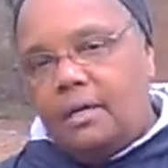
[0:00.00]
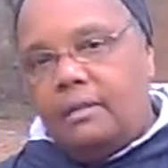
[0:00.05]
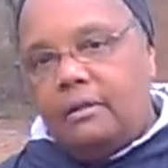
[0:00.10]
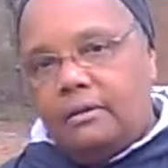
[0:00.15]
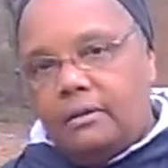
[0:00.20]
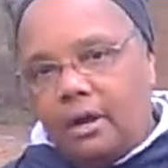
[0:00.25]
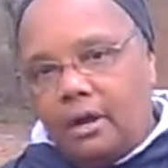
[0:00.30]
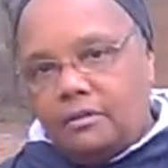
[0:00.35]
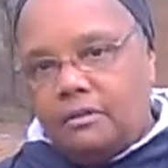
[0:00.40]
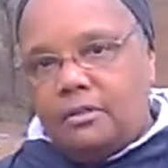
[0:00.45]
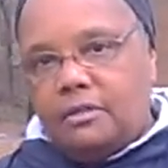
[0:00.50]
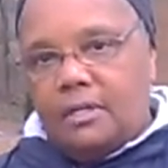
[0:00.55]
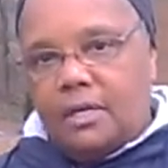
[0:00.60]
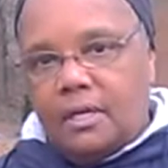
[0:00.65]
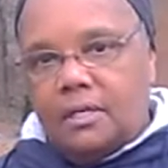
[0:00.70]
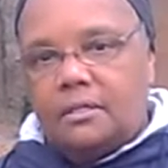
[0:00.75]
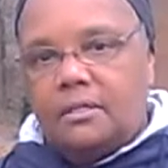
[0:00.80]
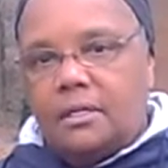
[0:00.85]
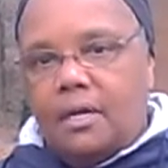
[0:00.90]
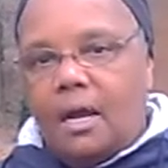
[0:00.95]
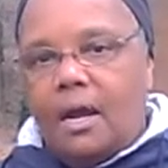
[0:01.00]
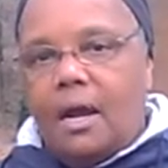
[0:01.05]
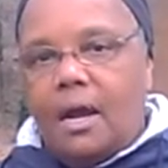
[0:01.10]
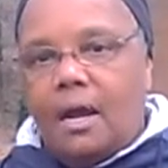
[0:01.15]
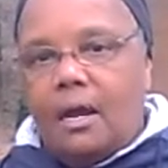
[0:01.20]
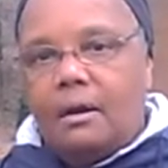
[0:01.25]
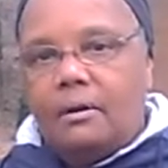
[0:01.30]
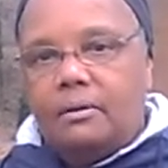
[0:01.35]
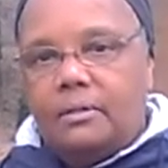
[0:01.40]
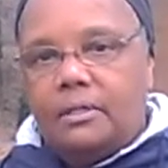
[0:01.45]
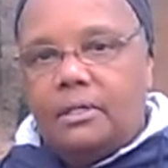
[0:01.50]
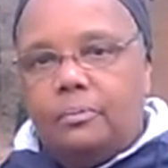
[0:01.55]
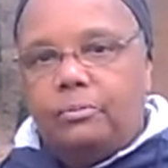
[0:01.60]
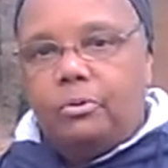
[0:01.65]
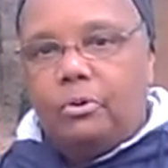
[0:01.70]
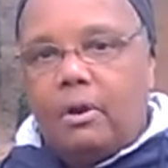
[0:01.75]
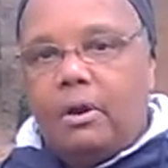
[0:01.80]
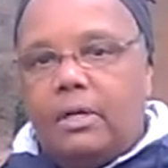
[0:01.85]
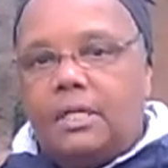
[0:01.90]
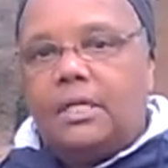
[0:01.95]
There are other things that are higher on their
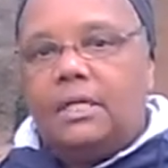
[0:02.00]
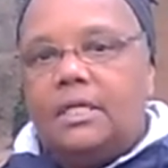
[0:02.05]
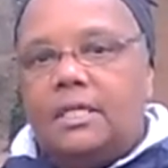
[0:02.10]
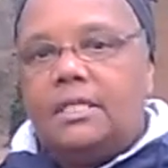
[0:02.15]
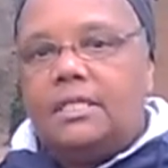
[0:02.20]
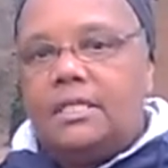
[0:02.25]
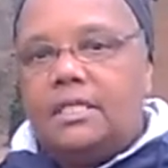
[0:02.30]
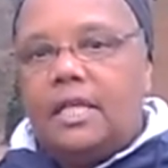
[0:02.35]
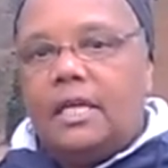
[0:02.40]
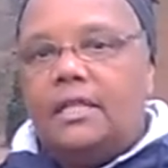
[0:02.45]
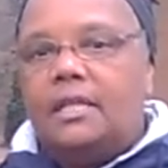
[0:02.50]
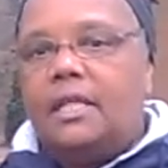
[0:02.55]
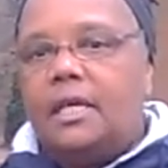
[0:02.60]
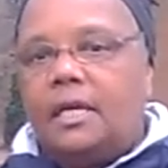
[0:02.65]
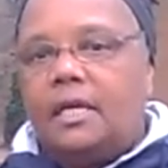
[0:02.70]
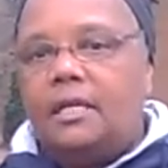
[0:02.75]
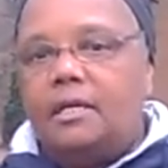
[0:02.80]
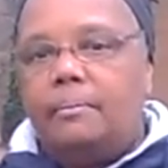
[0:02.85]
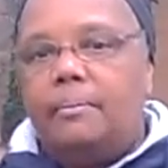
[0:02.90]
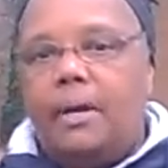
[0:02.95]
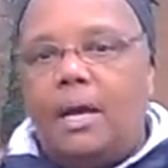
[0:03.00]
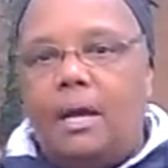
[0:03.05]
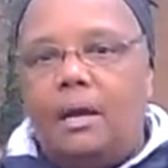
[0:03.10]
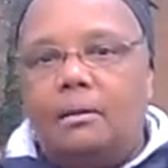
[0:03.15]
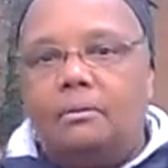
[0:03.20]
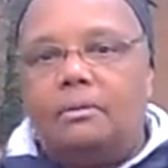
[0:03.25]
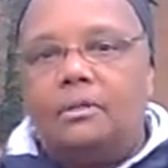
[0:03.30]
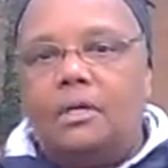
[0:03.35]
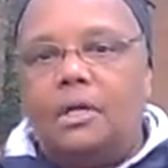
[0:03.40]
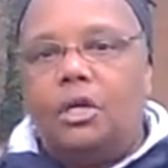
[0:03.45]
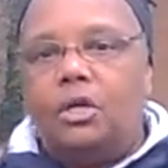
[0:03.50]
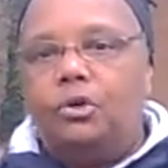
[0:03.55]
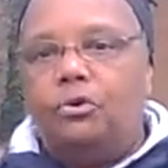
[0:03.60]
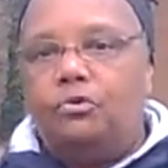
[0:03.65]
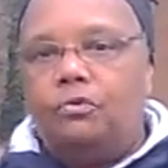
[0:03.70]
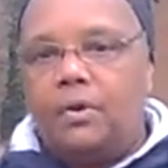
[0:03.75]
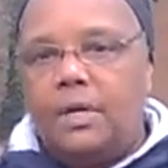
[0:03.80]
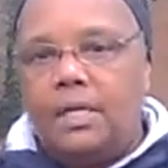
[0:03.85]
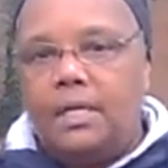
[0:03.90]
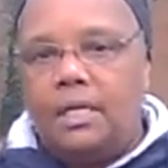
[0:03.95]
priority list than thinking about
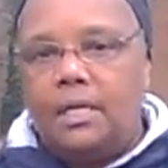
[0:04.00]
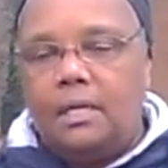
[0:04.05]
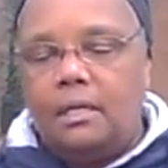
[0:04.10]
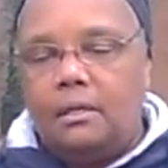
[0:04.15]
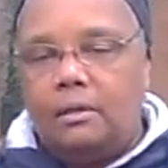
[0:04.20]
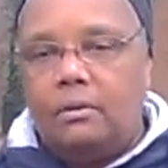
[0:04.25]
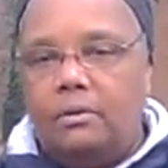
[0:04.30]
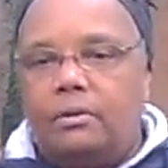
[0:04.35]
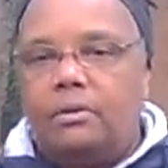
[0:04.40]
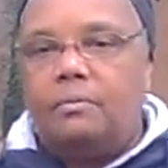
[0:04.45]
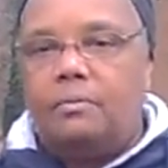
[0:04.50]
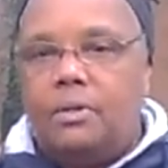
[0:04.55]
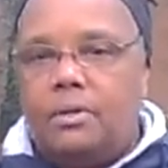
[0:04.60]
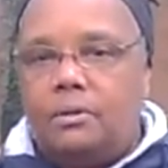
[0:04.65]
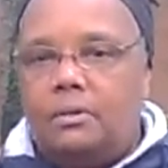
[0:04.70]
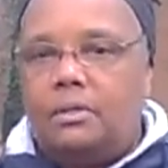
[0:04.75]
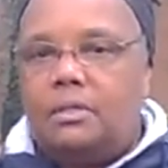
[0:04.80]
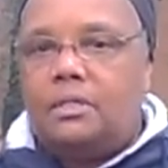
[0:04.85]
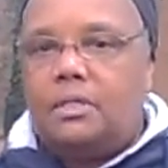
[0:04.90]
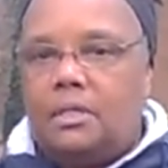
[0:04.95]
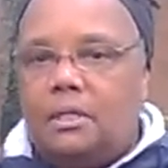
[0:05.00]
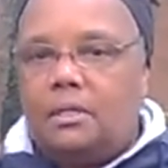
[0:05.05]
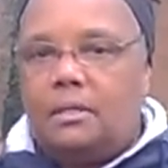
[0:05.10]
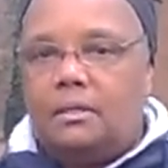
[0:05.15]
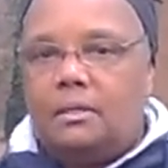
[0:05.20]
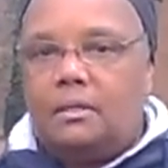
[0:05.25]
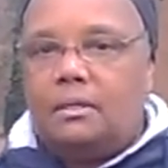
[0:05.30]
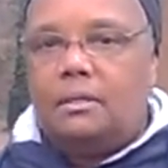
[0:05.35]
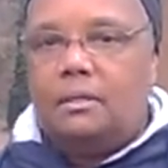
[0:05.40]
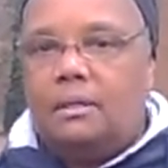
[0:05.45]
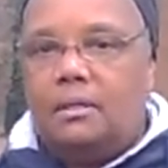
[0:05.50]
greening your community. Okay.